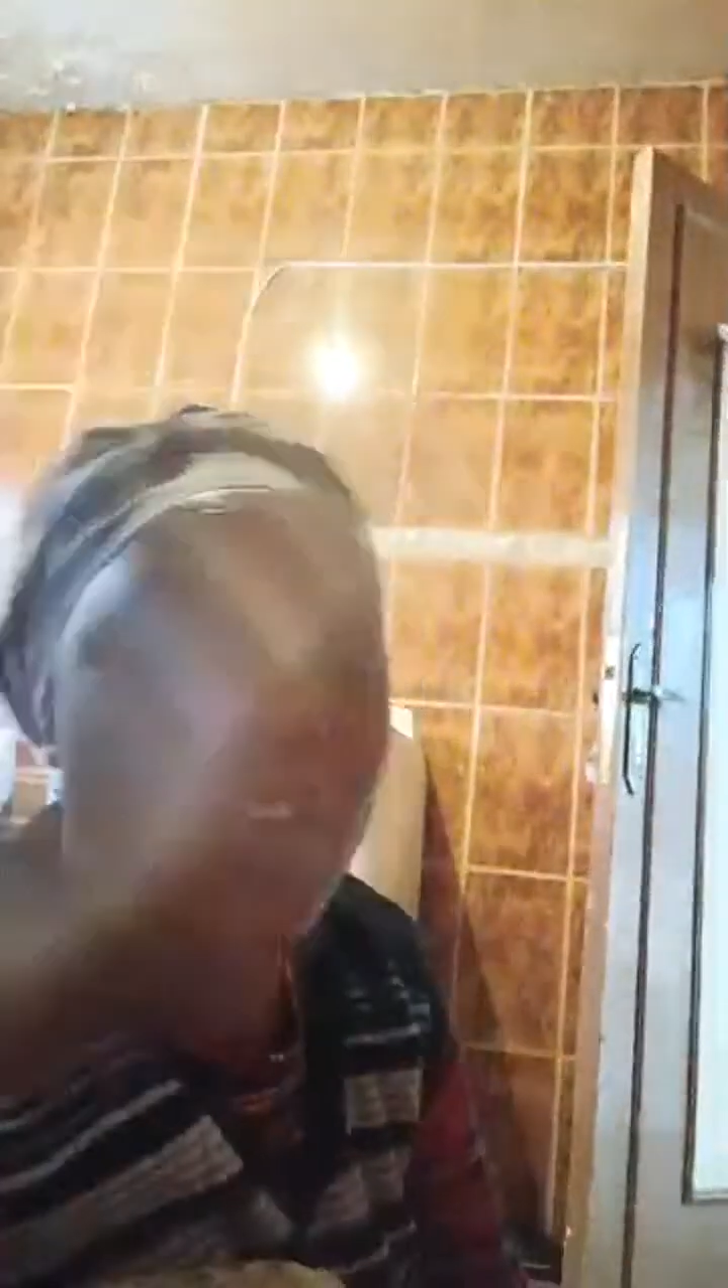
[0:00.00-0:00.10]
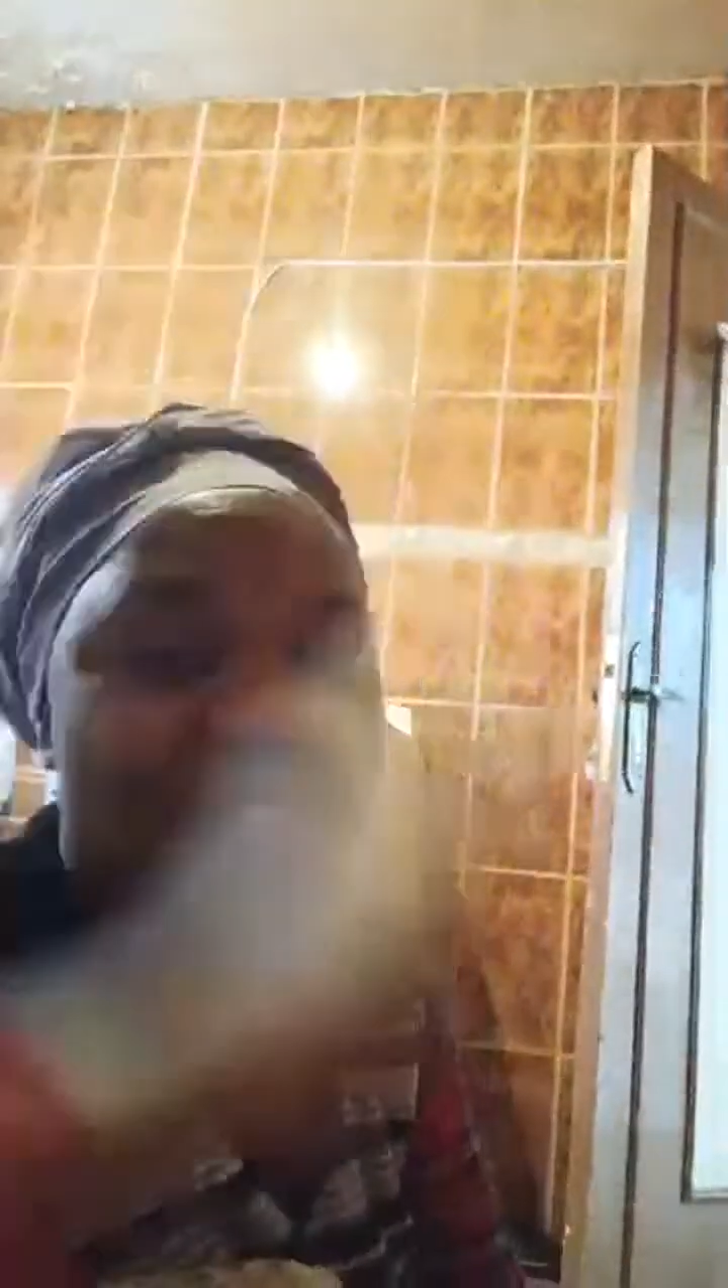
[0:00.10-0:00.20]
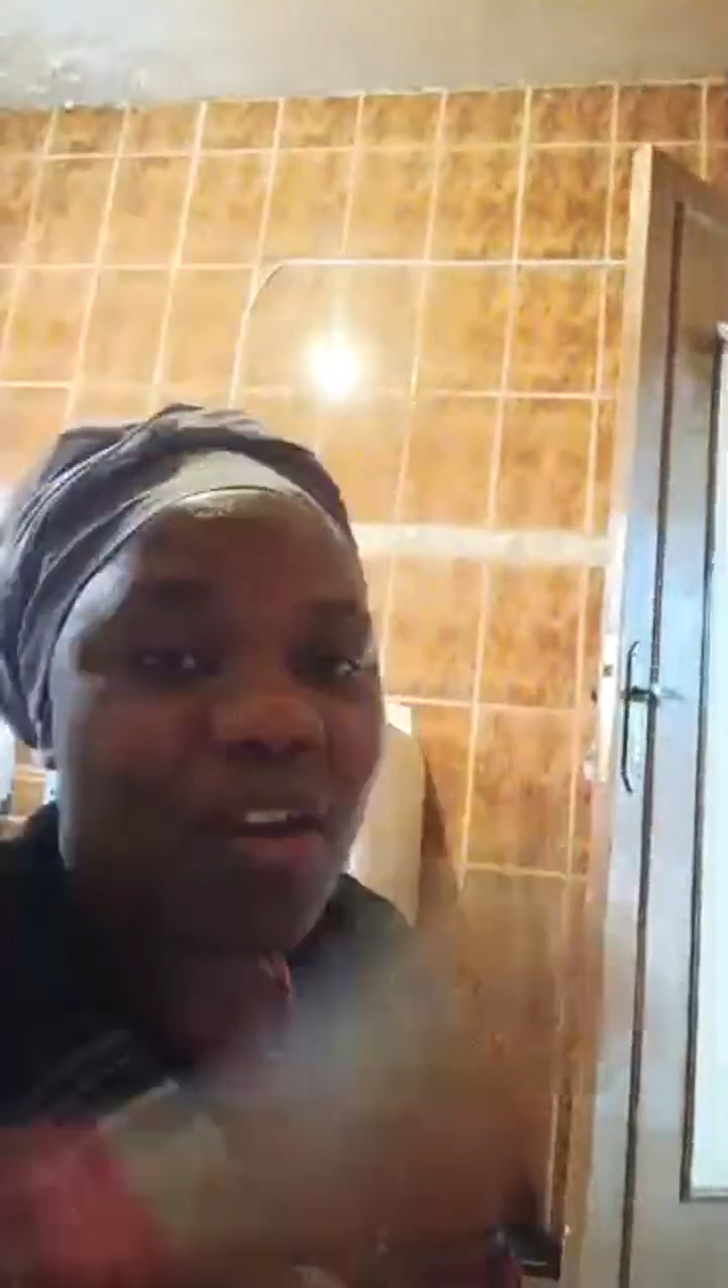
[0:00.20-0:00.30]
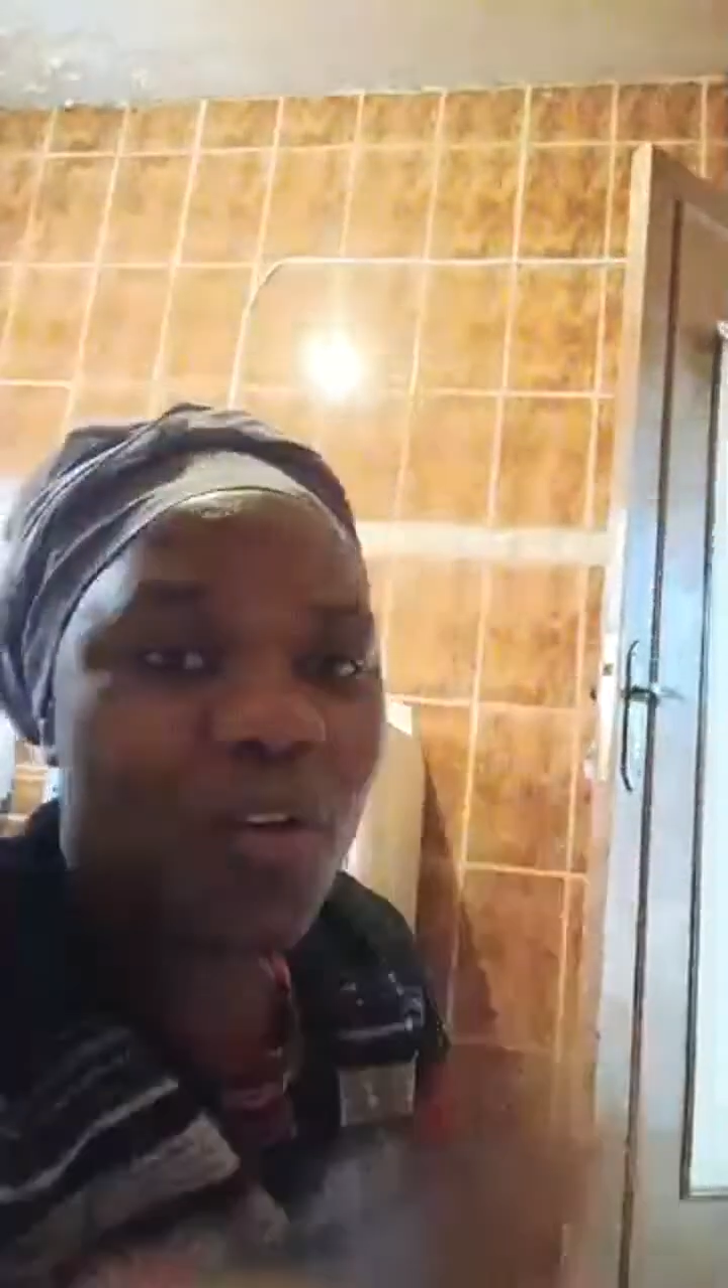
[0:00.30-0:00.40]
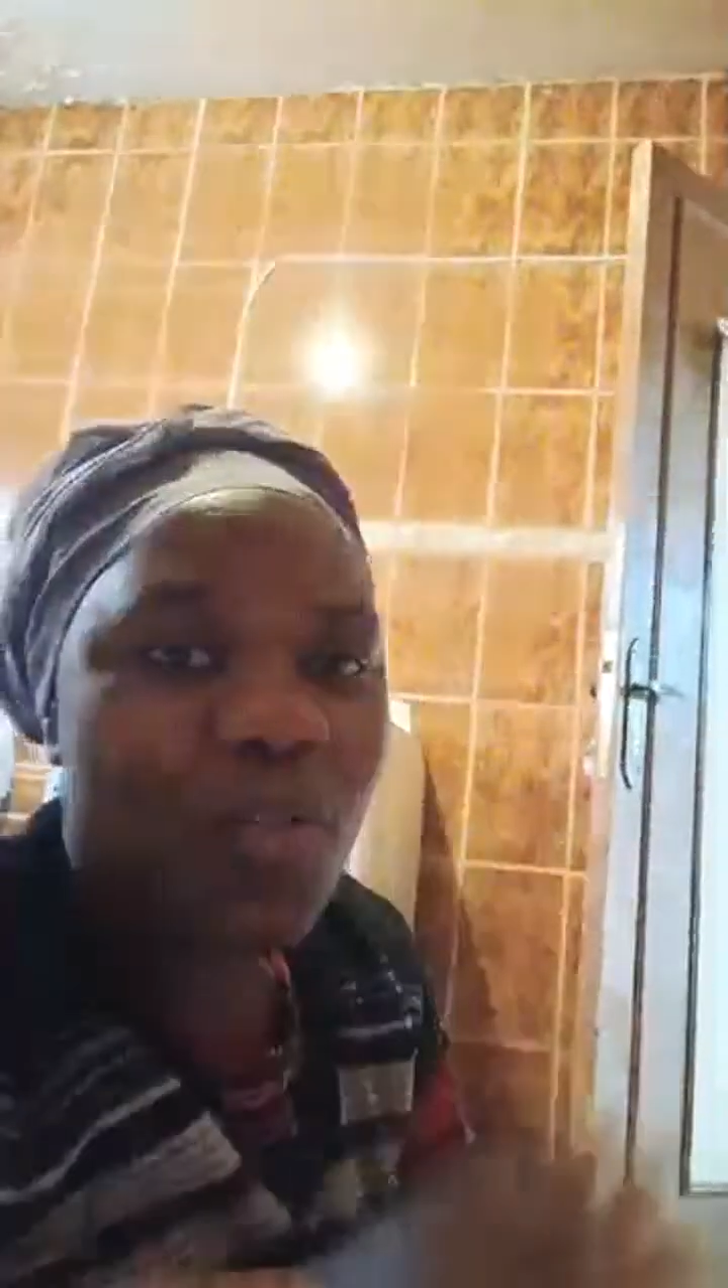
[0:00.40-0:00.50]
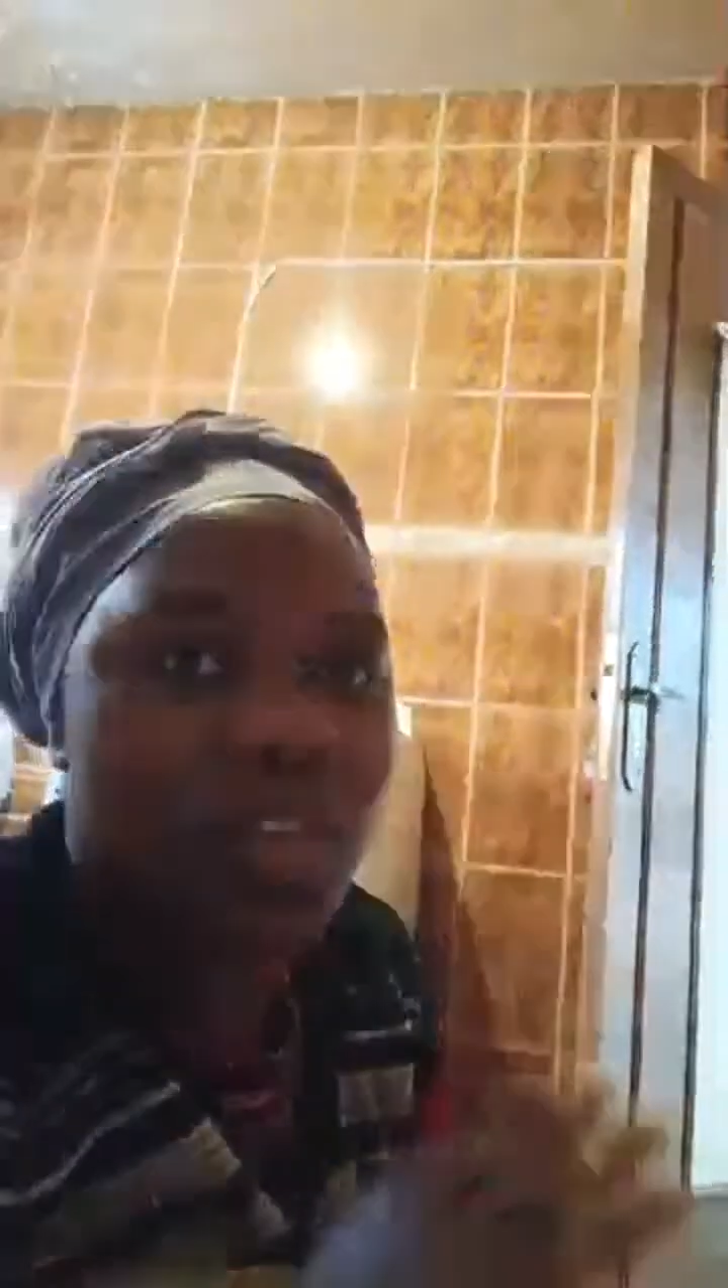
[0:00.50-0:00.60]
only